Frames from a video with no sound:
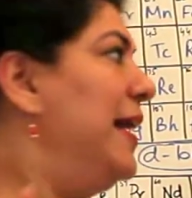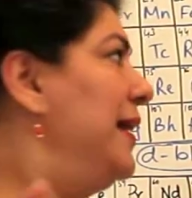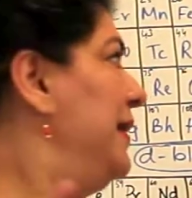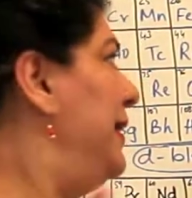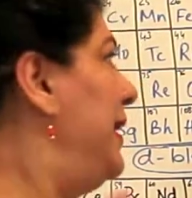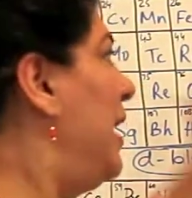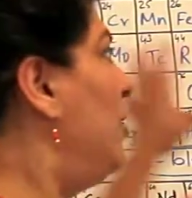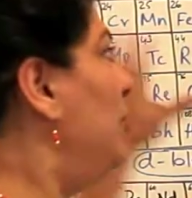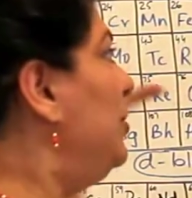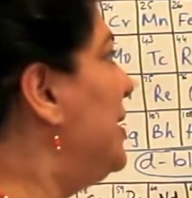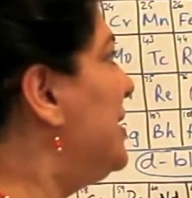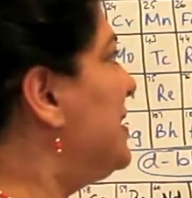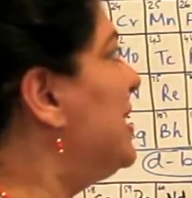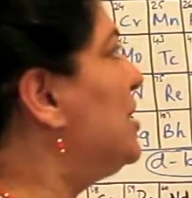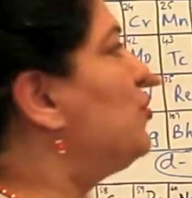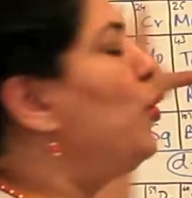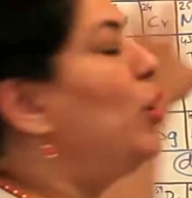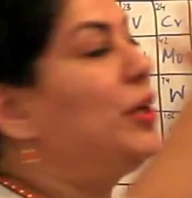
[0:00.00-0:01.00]
Now this
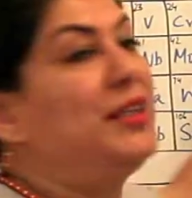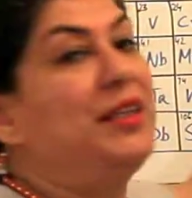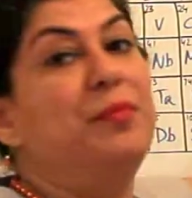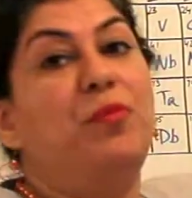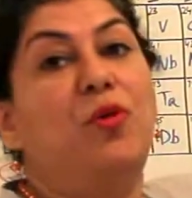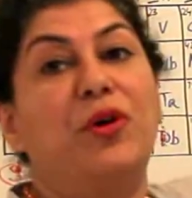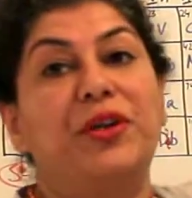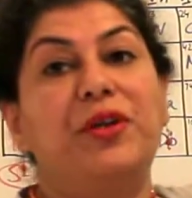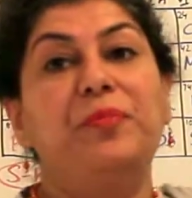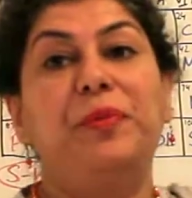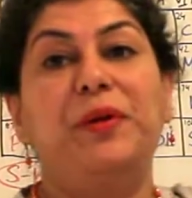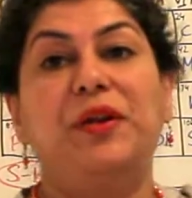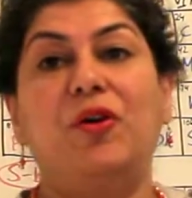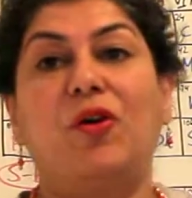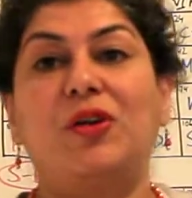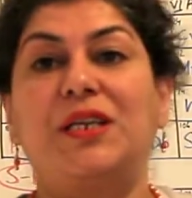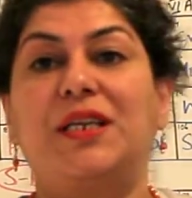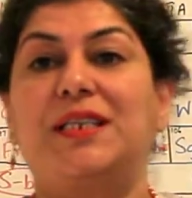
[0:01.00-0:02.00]
is what the modern
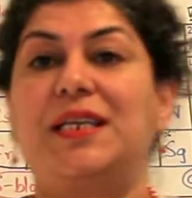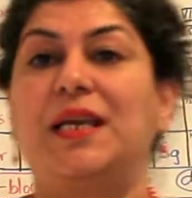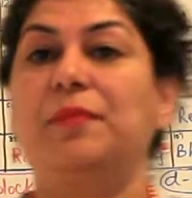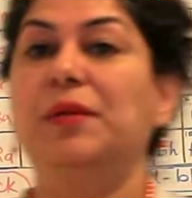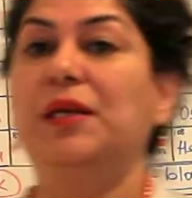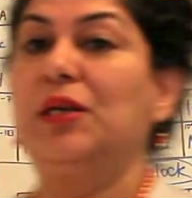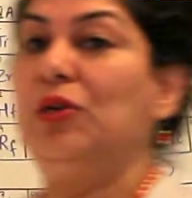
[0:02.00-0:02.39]
periodic table